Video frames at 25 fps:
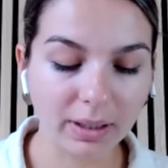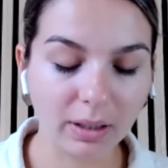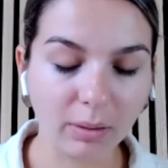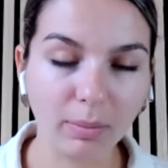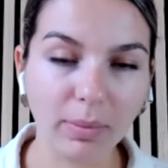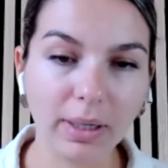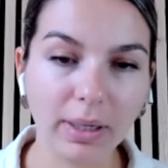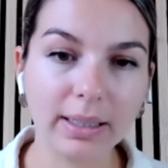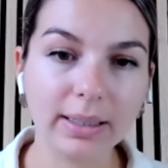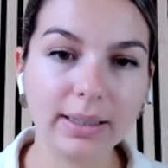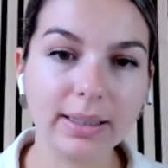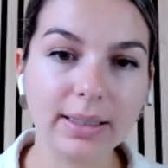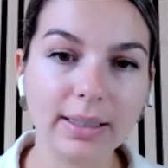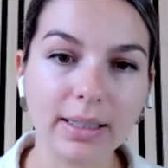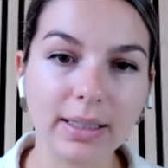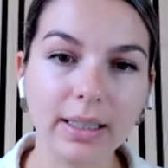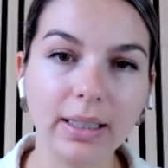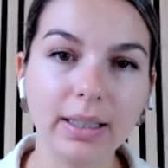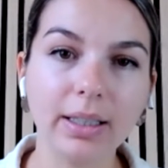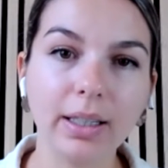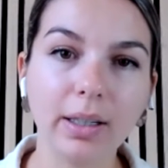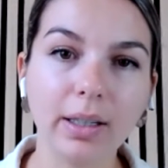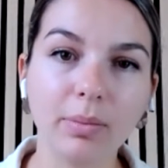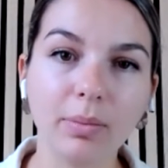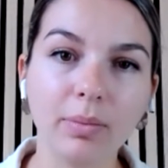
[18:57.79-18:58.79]
and men see
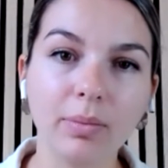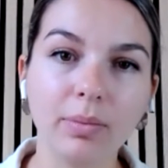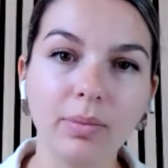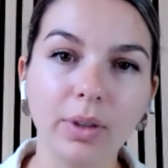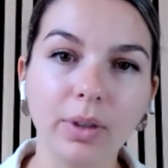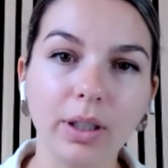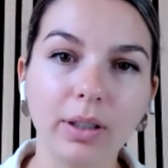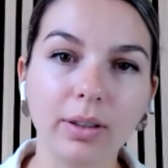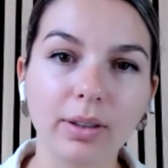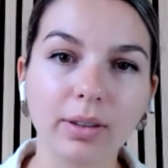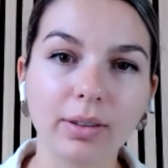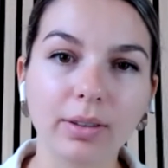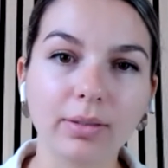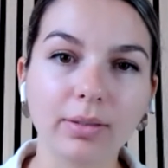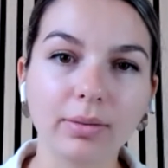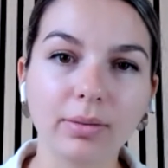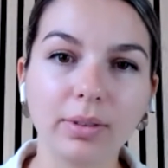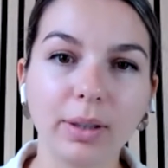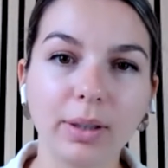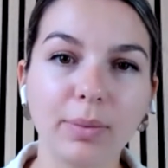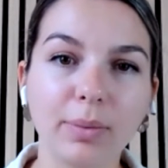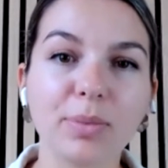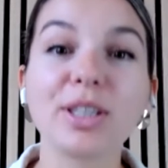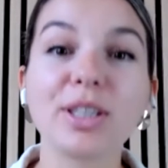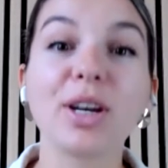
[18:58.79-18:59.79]

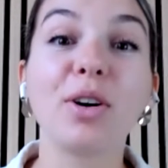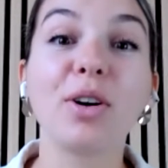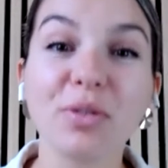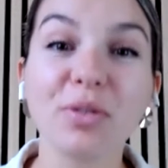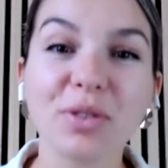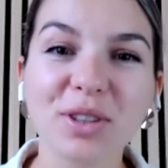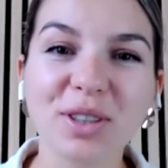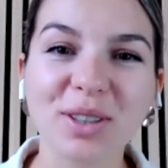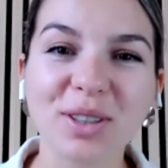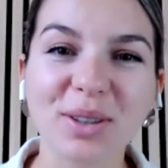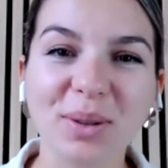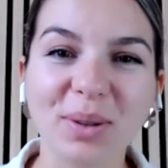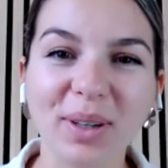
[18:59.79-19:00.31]
themselves,